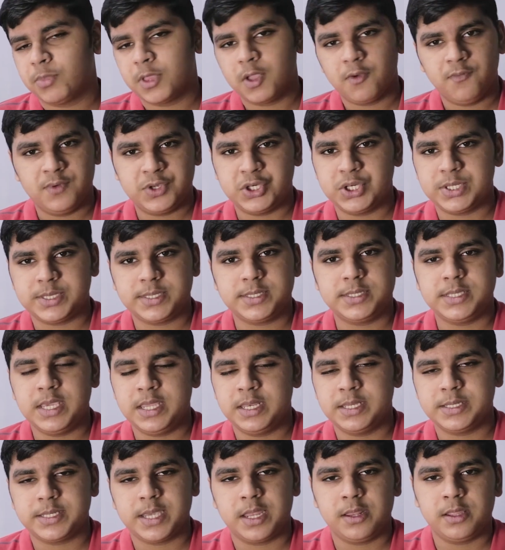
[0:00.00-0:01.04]
which is seen
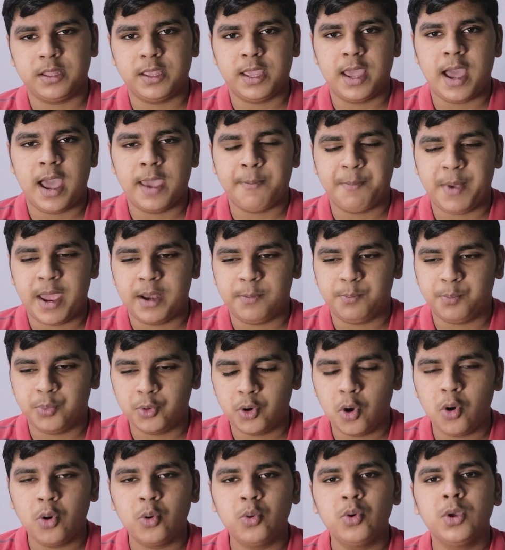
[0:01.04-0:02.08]
inside of the iPad
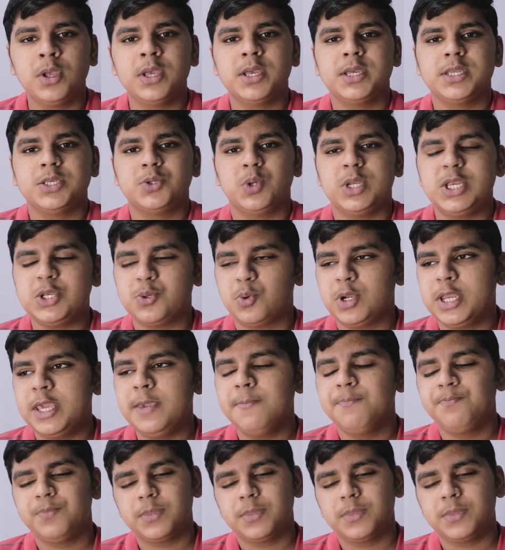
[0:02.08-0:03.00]
Pro 2020.